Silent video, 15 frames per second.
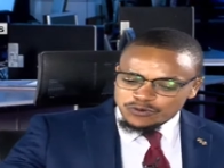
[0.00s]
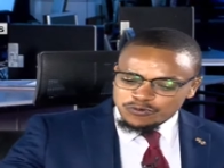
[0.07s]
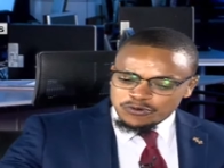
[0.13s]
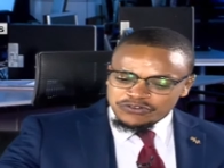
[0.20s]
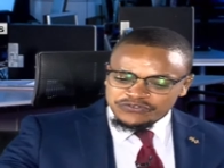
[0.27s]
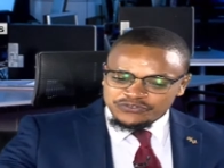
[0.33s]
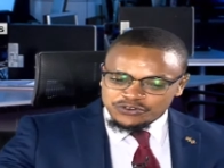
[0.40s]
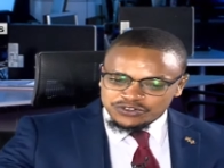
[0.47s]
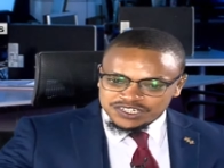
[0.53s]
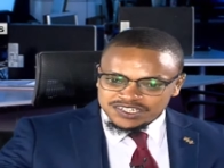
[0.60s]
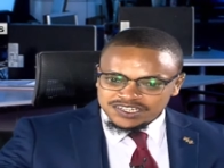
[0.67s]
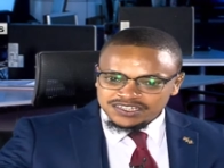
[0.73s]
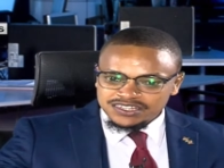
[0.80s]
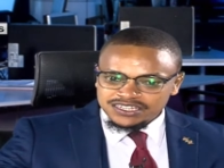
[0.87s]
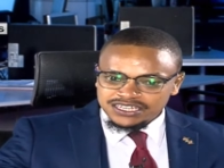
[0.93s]
we were
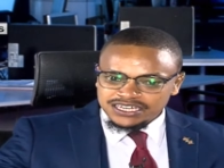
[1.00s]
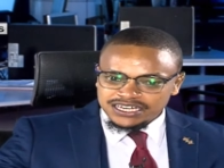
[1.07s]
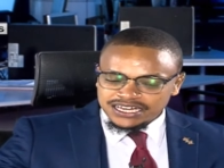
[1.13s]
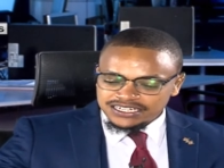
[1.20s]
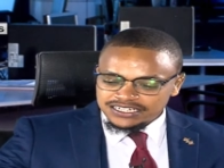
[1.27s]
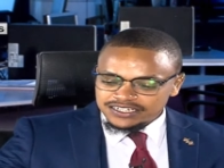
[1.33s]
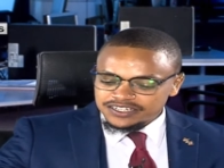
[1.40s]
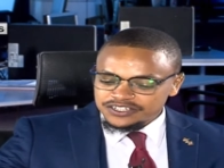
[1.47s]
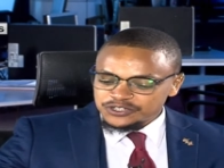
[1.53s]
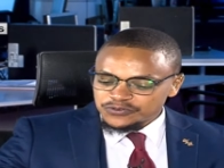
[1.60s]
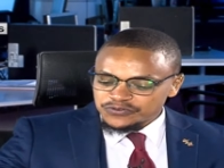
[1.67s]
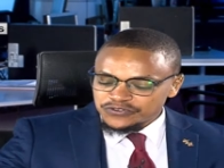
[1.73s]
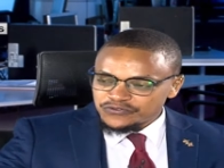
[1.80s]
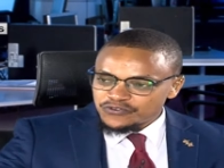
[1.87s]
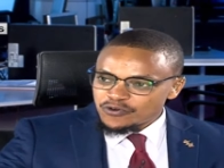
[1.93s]
fronting the candidature of
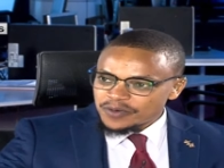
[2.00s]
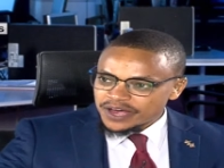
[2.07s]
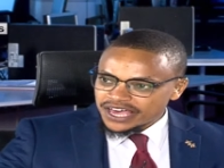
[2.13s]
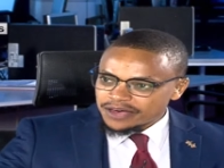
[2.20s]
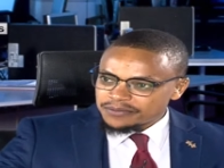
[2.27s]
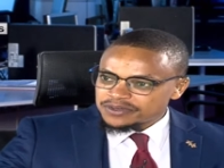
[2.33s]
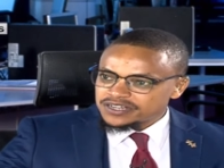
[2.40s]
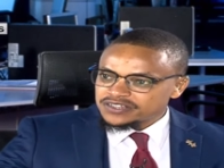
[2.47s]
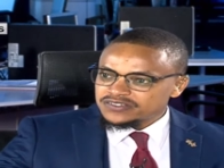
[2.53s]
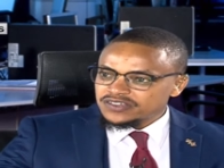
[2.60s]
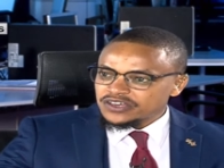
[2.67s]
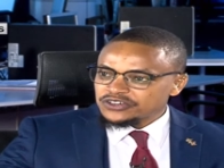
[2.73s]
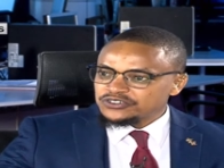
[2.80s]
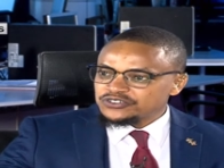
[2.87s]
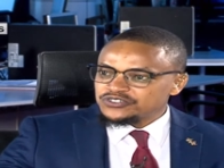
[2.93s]
the former cabinet
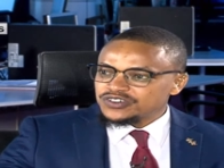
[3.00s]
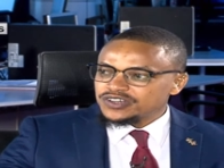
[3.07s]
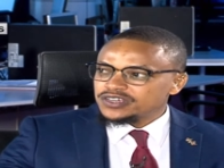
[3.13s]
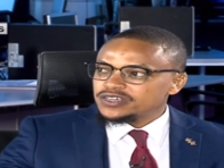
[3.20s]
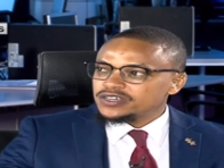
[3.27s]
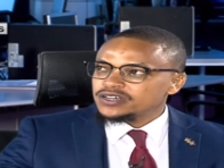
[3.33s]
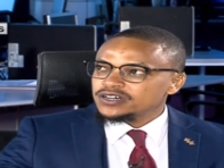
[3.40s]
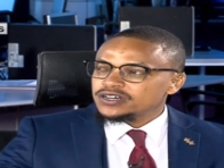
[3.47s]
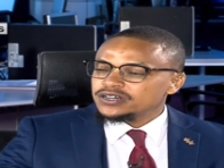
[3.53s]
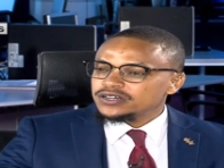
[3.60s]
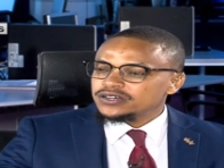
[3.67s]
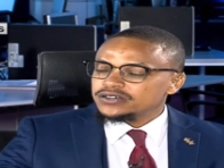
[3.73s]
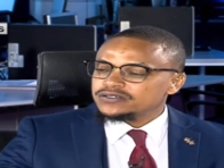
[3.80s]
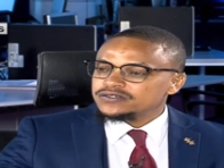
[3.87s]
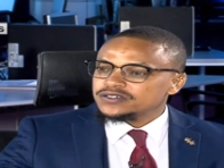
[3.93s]
secretary,
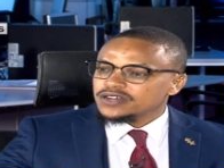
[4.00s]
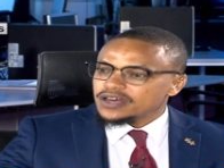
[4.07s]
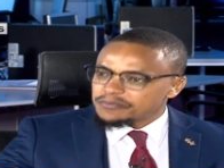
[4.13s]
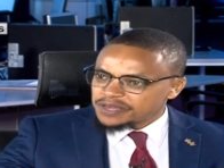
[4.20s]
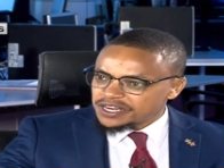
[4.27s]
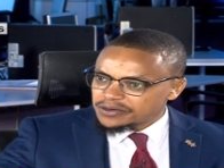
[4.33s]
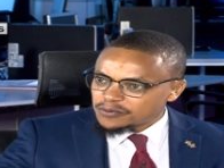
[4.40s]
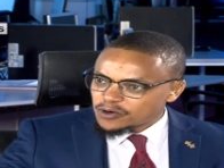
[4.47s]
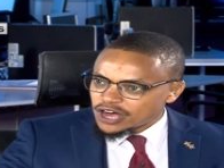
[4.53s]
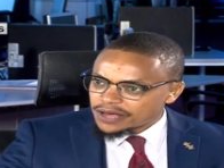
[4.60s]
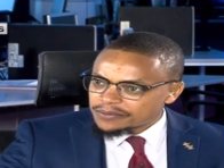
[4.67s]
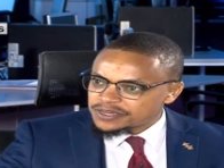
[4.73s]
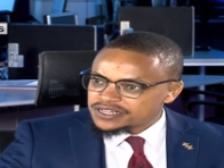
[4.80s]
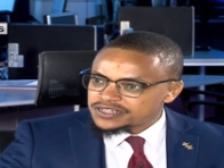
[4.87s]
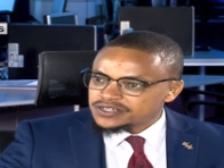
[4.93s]
uh, is it Amina, Amina
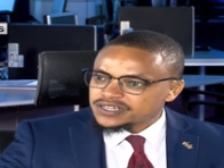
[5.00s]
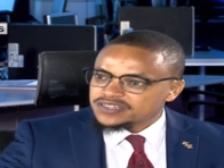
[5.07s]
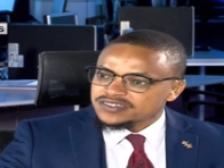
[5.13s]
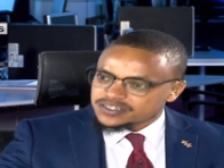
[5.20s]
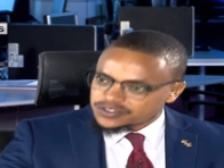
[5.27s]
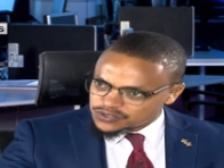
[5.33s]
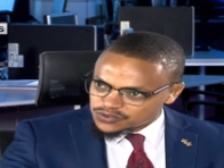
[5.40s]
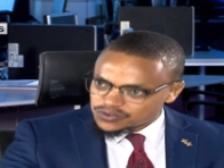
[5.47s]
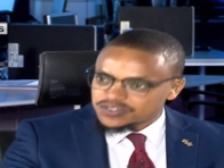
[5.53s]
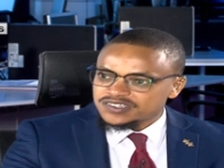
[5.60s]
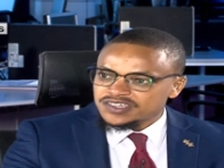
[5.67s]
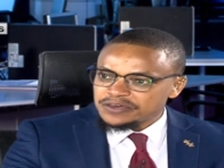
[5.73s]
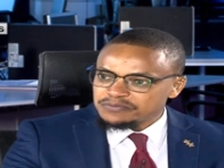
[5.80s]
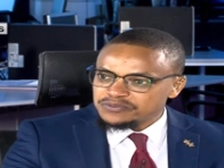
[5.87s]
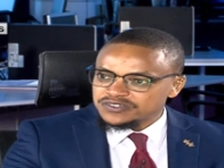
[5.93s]
Mohamed, Is it to the
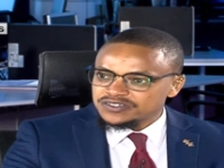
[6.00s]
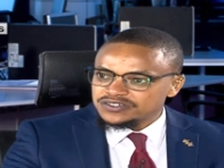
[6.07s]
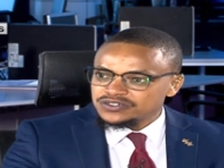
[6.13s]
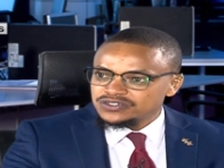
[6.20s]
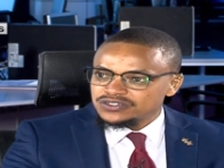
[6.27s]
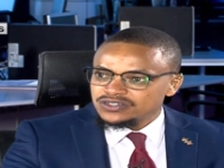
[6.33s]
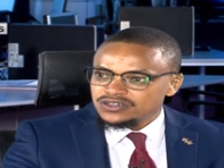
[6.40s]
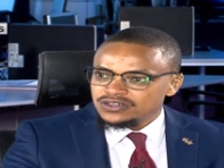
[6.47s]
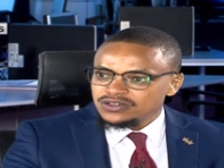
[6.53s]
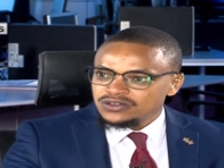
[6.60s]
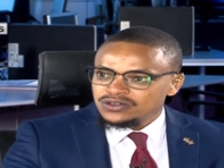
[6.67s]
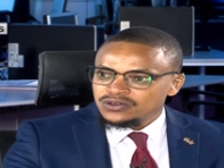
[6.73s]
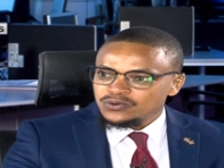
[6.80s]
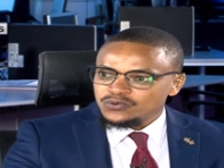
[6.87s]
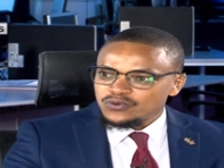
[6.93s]
same position
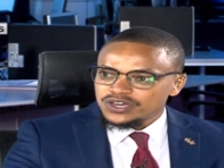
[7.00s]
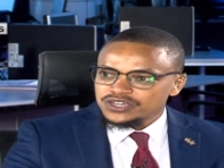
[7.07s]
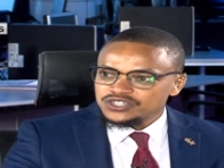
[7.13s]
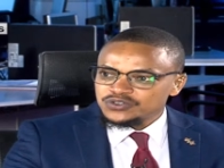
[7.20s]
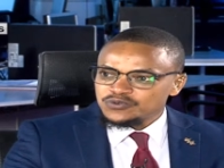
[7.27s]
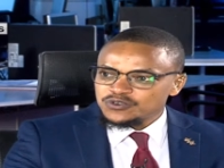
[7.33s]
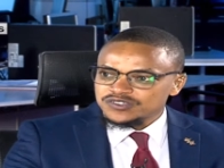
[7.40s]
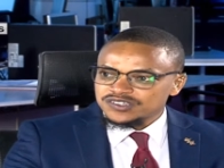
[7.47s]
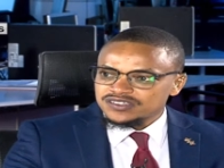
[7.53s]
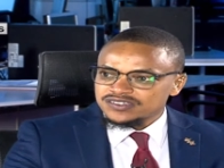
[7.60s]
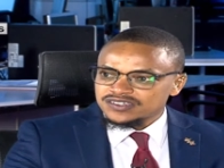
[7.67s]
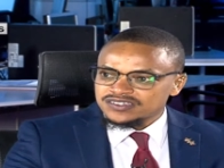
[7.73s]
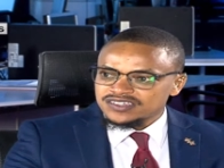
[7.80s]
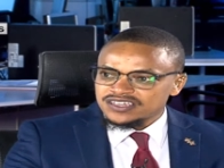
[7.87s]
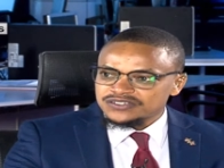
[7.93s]
where she wasn't
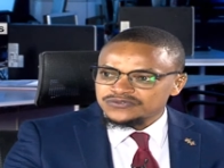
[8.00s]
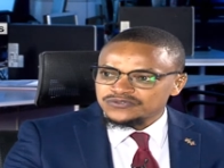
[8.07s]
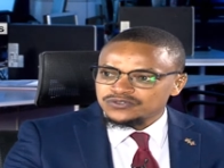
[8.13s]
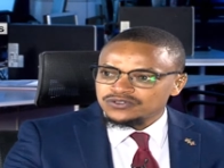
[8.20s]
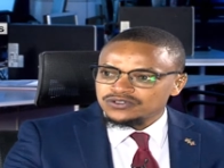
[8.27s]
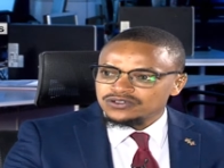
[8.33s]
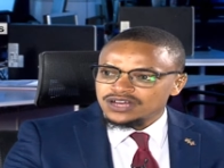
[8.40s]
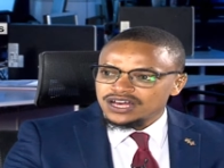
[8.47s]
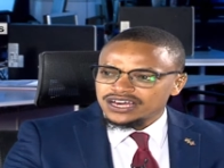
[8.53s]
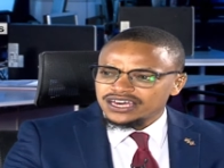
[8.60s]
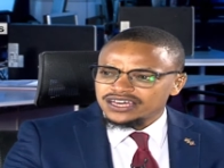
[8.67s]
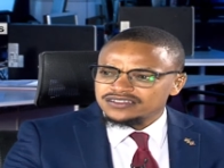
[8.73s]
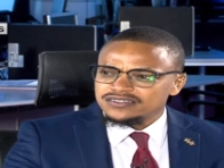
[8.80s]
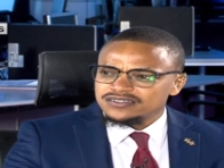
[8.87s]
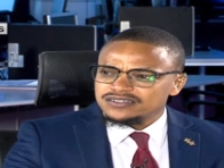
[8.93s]
successful
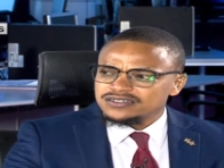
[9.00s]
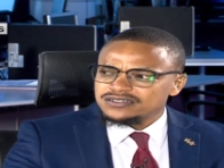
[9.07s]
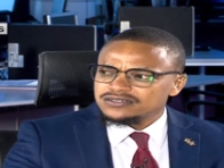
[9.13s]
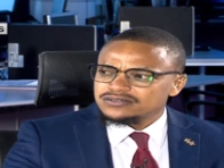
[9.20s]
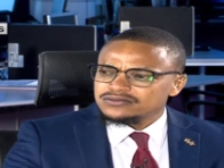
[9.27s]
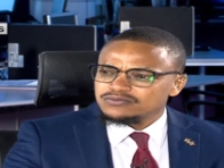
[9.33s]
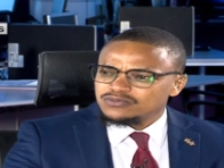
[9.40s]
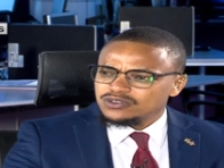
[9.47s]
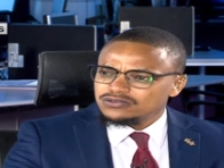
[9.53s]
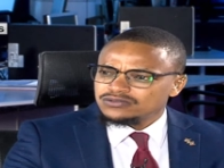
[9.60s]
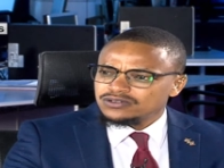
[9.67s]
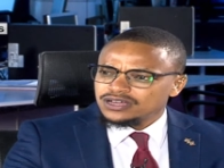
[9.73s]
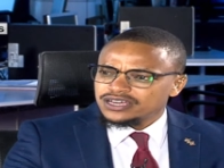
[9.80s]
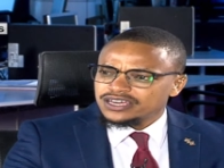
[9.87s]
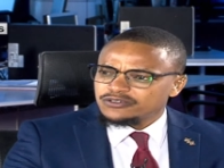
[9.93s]
against?
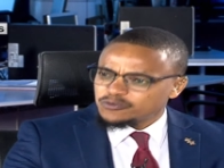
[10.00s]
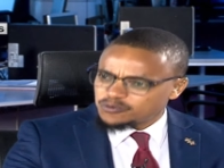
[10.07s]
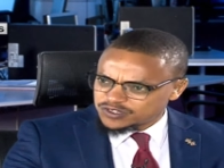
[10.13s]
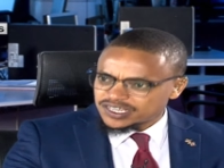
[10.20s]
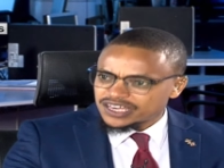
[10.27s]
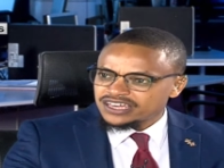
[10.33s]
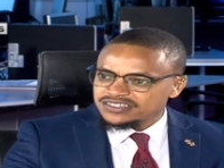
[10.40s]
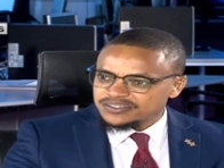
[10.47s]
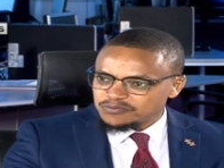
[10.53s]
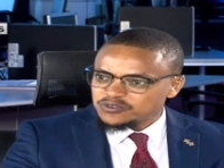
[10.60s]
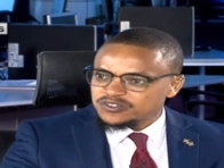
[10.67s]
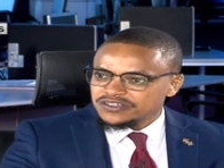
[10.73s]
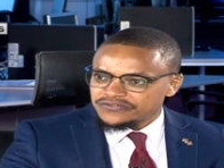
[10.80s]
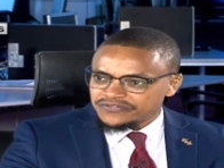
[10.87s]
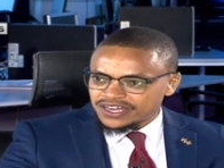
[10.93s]
It was against
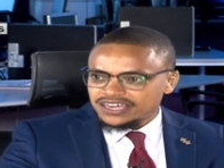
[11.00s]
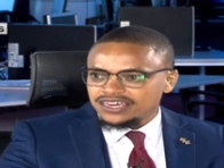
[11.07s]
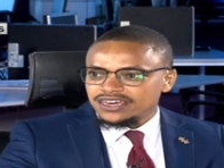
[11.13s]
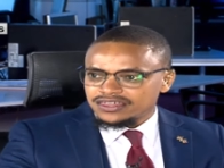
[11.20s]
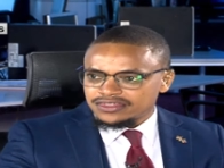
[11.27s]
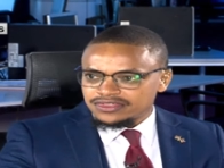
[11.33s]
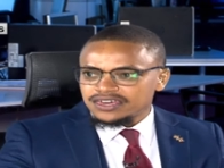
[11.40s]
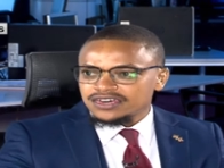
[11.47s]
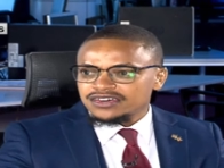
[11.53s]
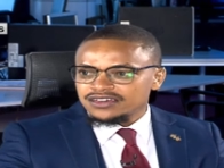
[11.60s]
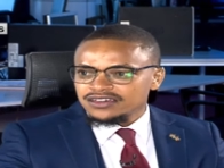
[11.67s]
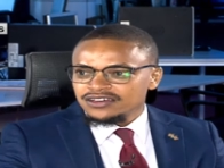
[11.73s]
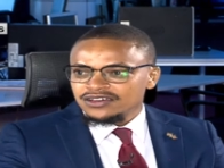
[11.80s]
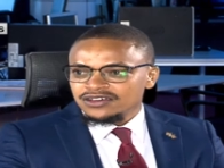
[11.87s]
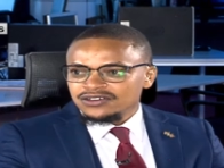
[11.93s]
Moussa Faki, yeah, I think.
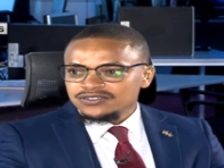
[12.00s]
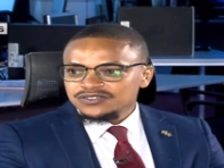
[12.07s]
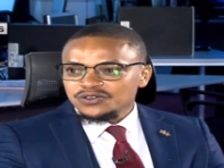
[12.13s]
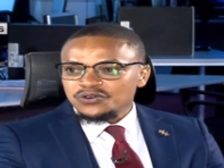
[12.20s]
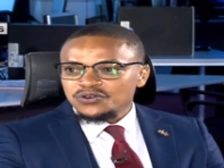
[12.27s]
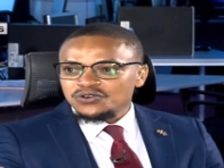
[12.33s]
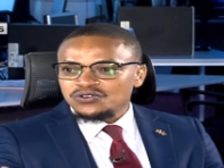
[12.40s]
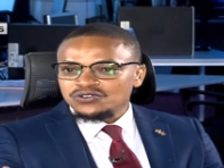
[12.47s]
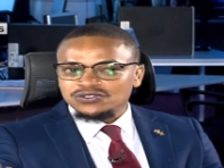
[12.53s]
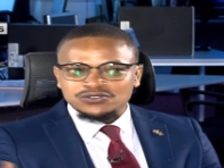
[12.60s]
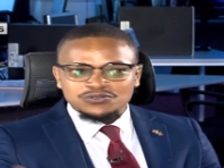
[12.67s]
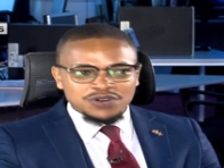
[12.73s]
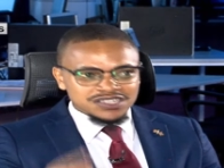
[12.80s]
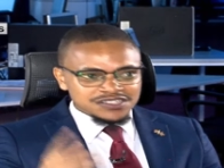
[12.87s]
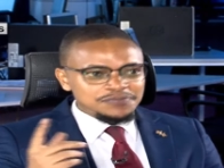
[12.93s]
Yeah. So
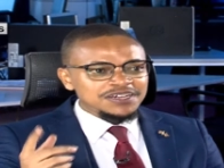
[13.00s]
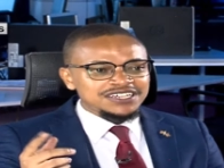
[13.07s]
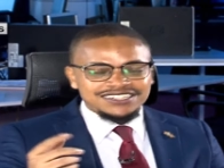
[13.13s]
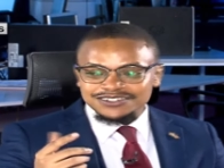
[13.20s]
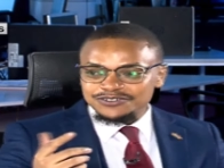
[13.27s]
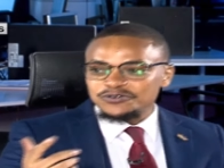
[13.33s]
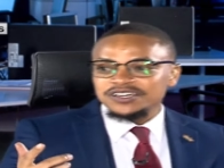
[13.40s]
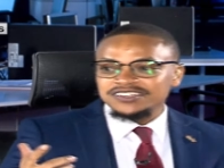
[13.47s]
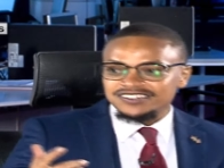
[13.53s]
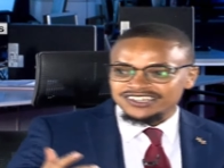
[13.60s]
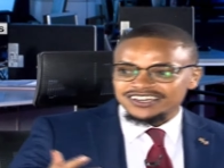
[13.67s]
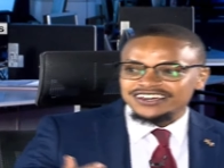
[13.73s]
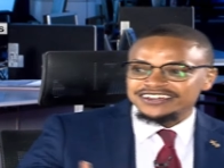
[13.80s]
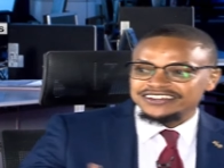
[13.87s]
once beaten, twice shy.